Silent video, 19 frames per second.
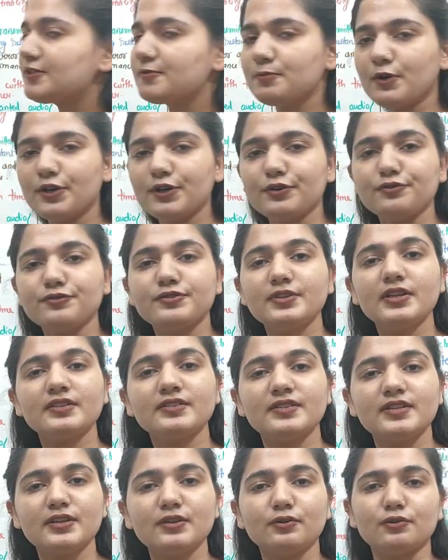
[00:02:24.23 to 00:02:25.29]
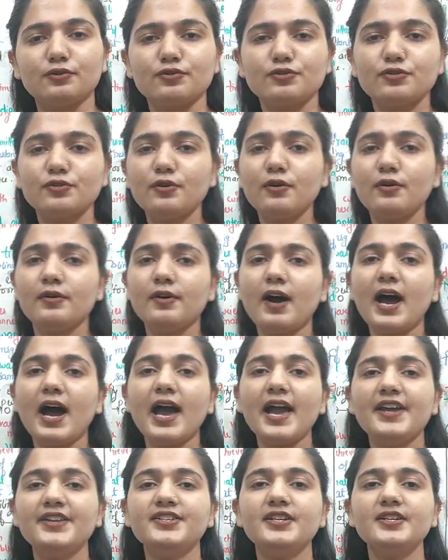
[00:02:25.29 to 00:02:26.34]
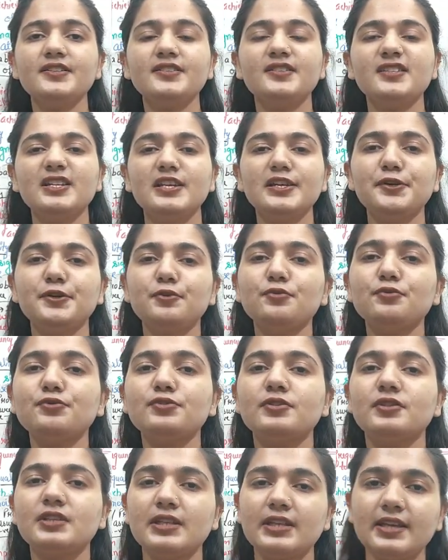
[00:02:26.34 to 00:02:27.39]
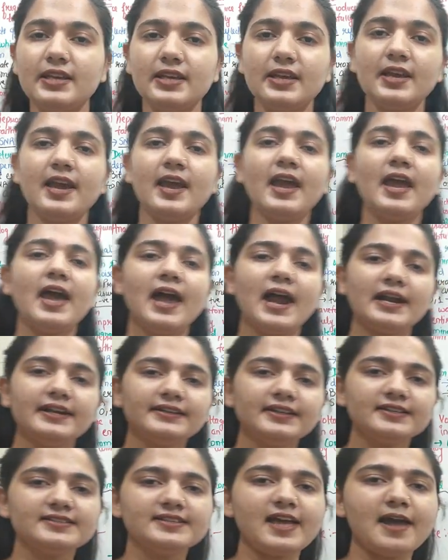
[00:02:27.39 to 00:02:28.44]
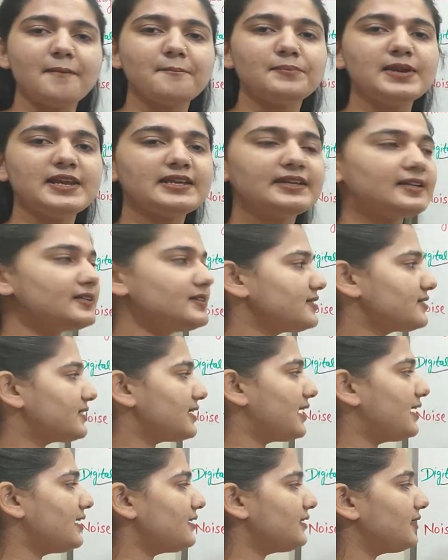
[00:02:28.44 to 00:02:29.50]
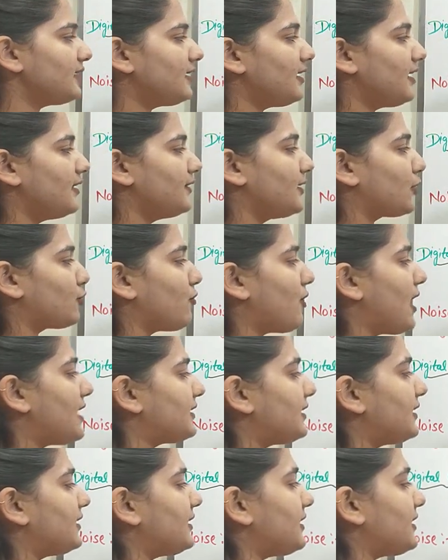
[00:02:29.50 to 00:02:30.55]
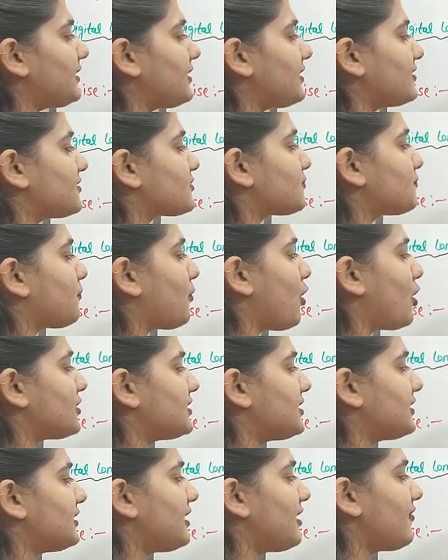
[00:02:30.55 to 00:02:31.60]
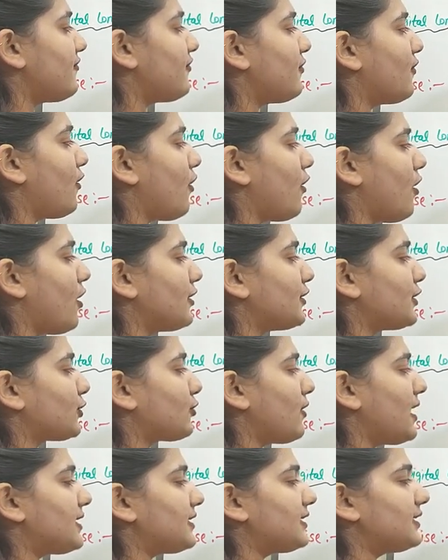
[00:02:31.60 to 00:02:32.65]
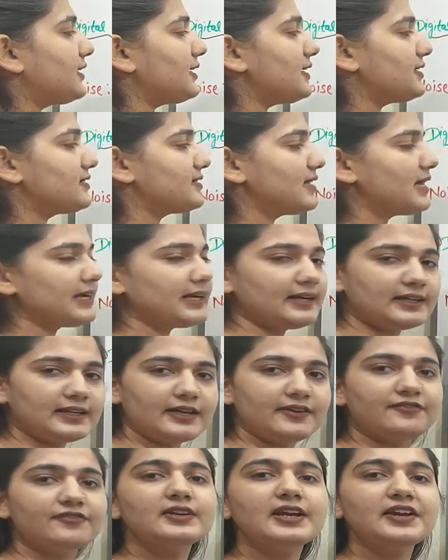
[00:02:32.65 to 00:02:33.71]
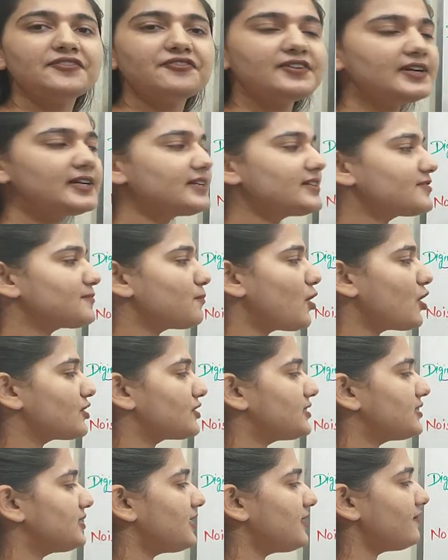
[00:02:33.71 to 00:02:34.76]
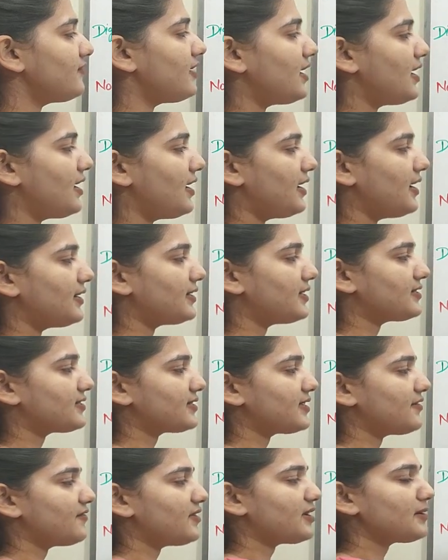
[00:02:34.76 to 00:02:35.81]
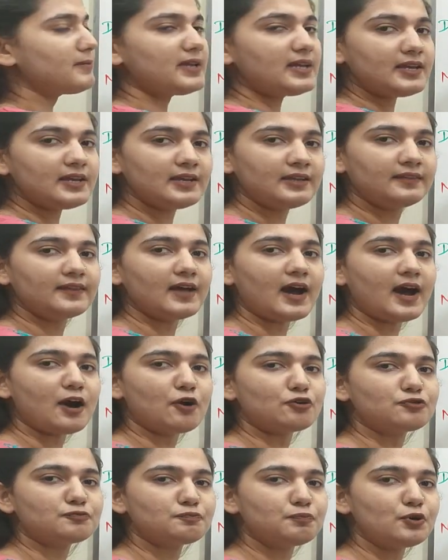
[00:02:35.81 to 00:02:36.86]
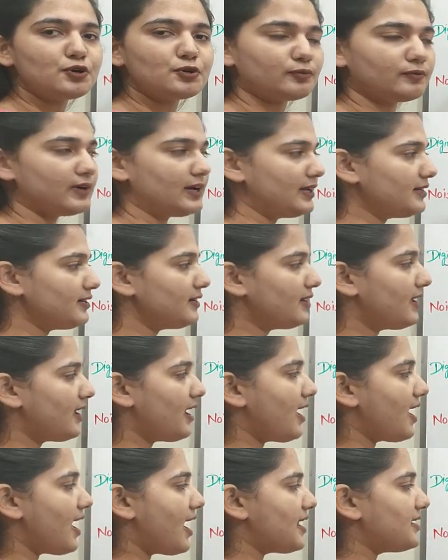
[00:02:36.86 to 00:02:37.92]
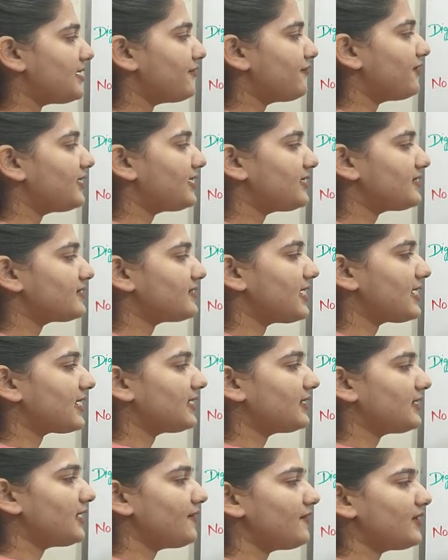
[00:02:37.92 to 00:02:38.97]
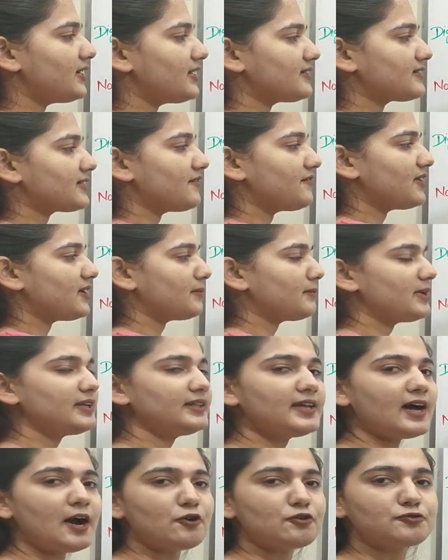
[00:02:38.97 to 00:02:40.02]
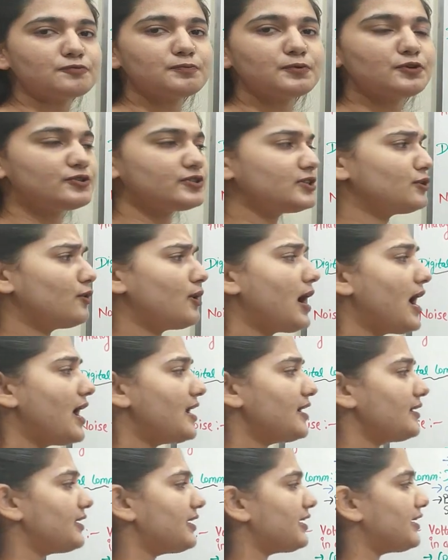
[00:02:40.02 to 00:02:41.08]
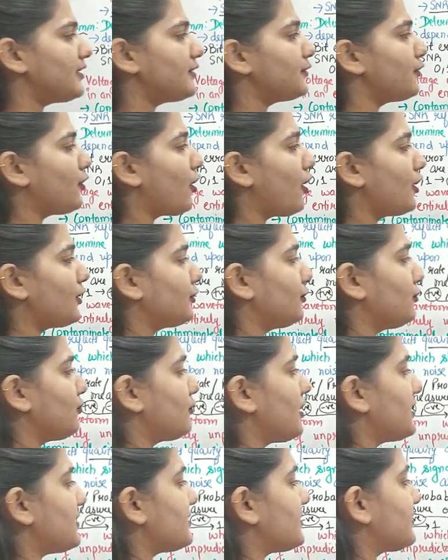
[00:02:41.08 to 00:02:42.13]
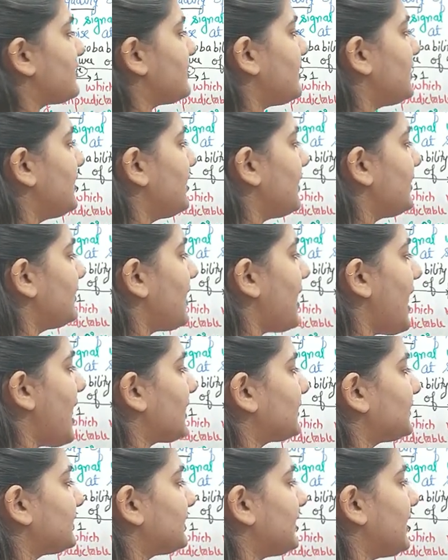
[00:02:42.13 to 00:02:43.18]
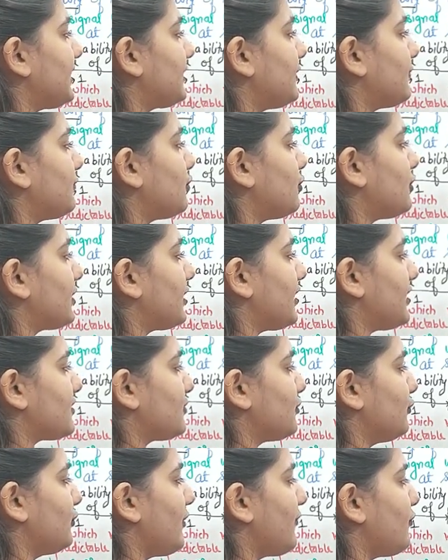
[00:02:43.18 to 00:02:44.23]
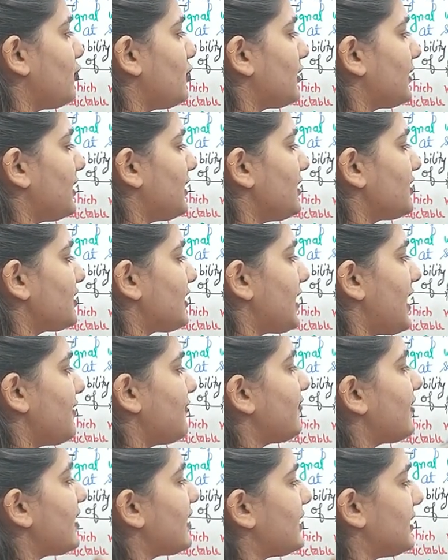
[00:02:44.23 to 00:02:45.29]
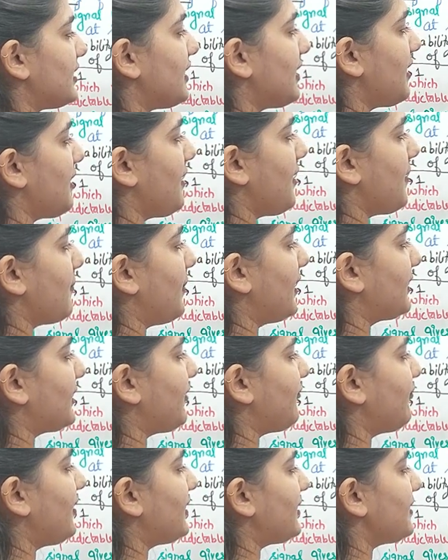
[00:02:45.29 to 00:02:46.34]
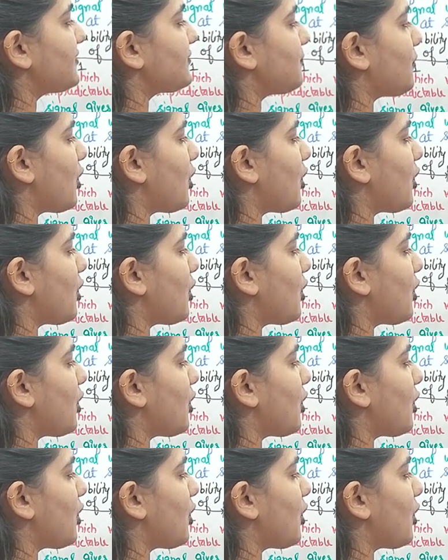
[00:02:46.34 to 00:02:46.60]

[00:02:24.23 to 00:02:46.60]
is producing 0. So I just need to see at the sampling instant the quantity is positive or the quantity is negative. If it is positive, it is giving me the output 1. And if it is negative, it is giving me the output 0. I need not to consider the exact voltage. So the voltage can vary. But if it is